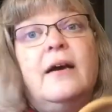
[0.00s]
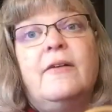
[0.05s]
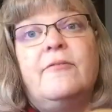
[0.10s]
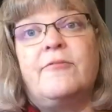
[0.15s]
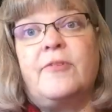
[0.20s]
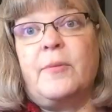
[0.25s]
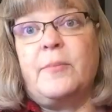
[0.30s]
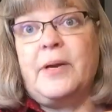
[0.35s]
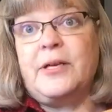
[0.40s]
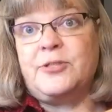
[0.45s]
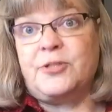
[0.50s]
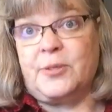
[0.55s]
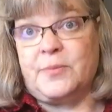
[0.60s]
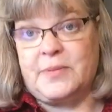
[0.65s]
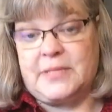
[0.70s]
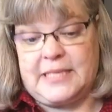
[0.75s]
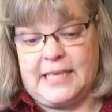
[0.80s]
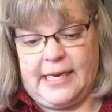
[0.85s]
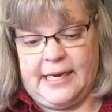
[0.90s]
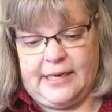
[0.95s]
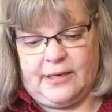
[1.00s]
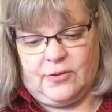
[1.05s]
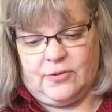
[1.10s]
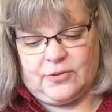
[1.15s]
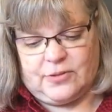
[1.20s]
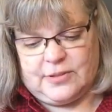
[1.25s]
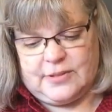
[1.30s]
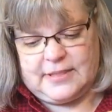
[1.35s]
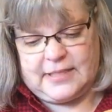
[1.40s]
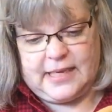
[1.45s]
from my trips to
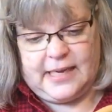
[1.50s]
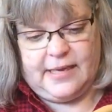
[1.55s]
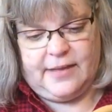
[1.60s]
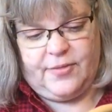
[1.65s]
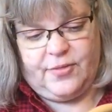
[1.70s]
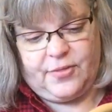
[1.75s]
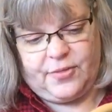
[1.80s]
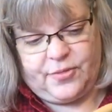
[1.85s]
Acorns and